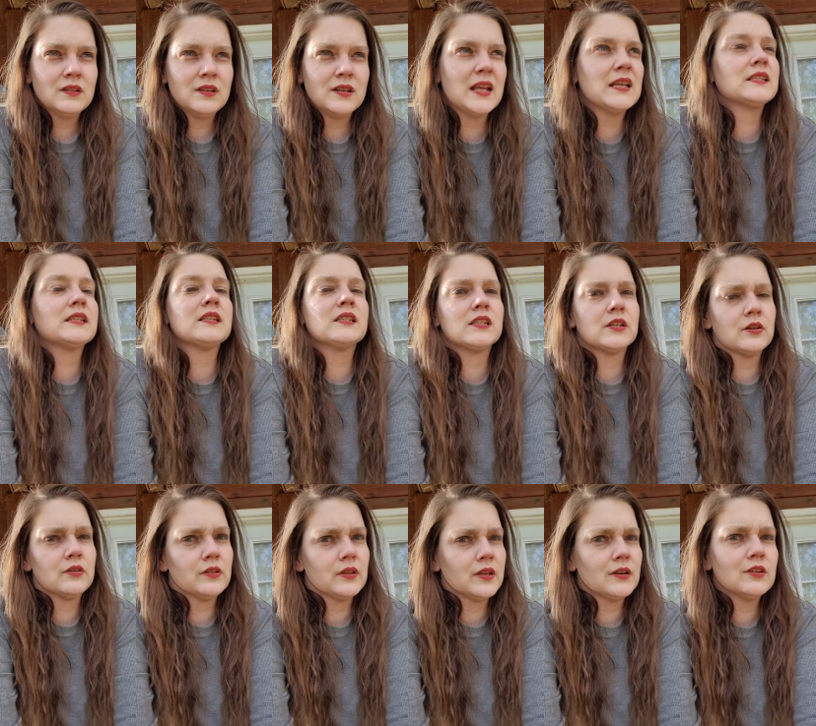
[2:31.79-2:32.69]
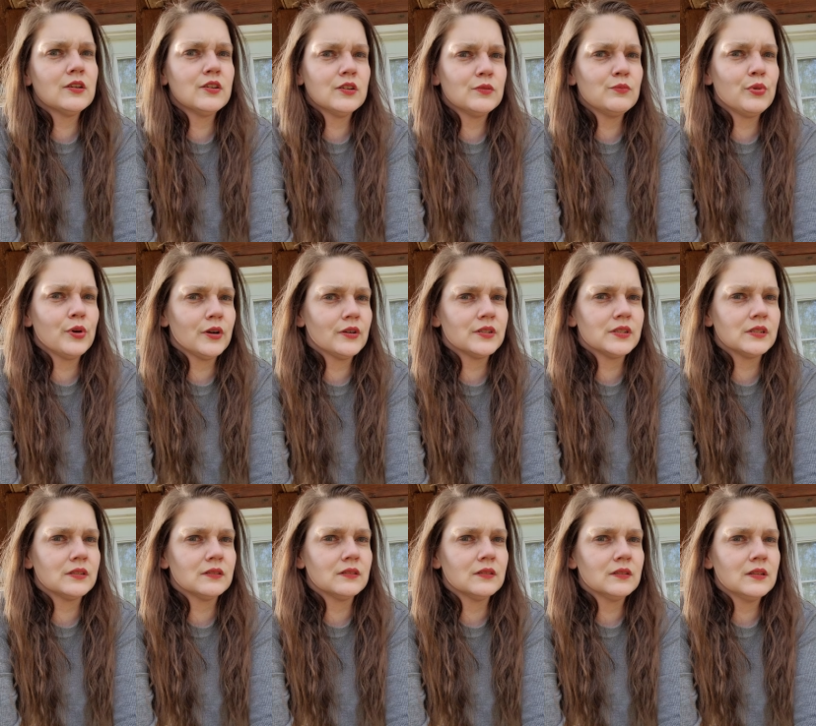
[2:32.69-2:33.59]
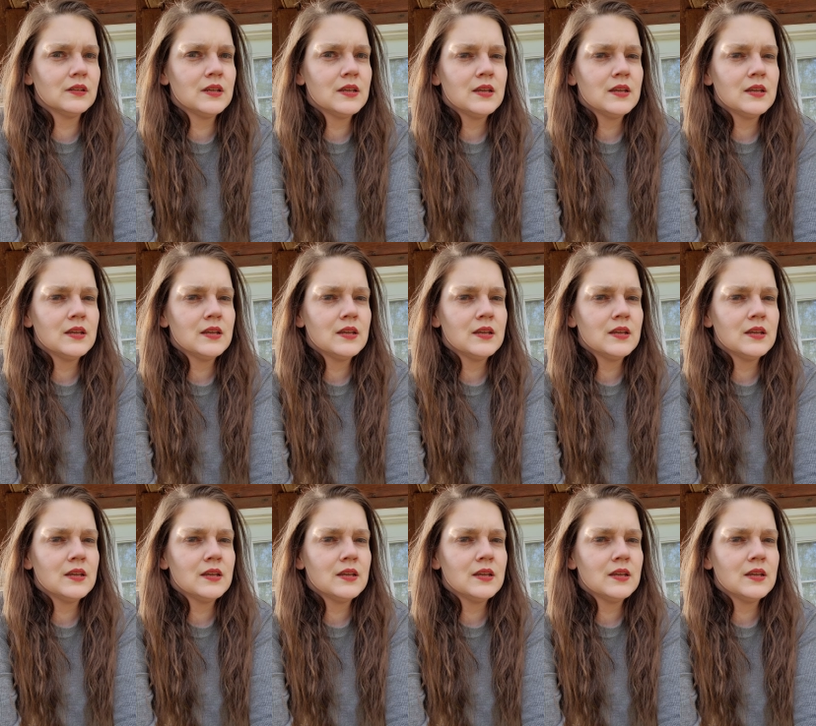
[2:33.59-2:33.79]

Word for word: necessarily a good person.